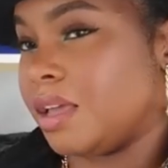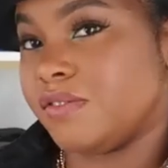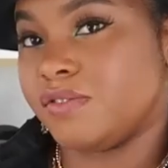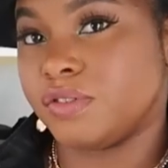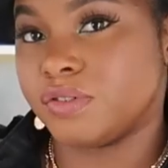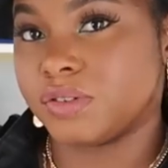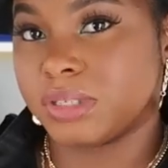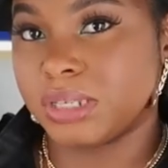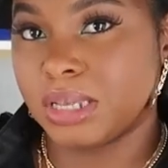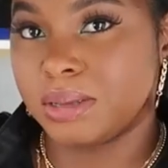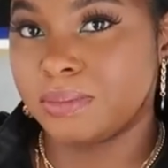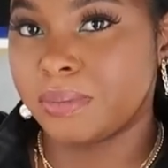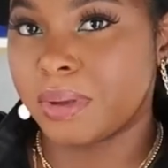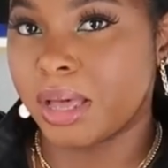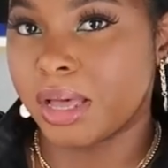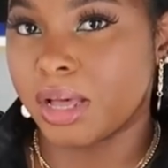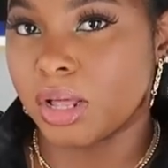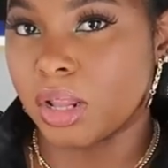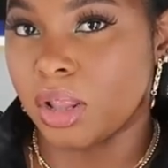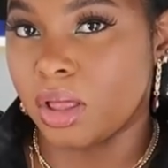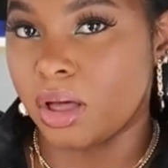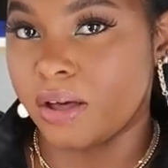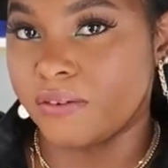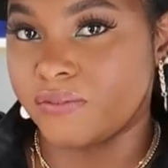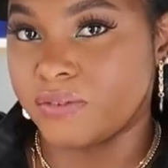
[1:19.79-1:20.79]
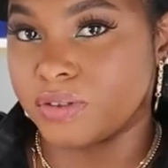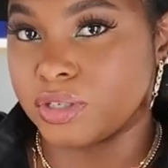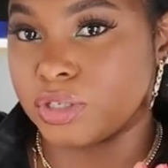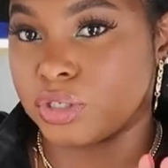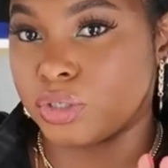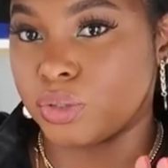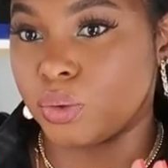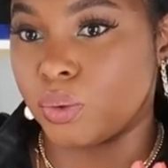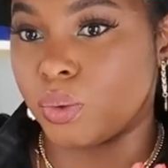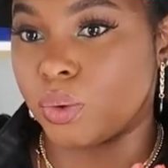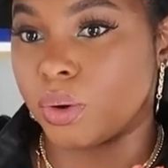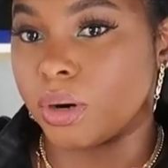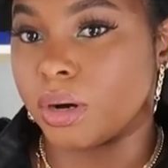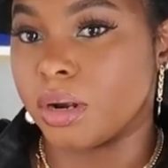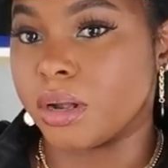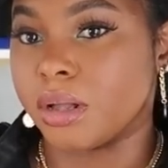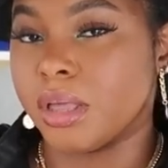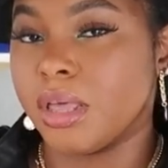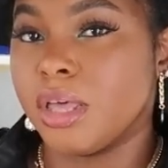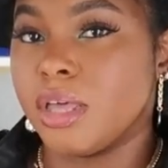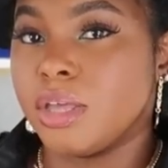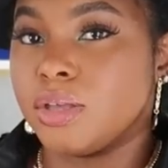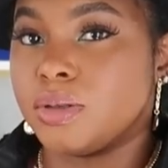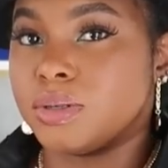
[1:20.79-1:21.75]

if you've seen my Clawfish tour,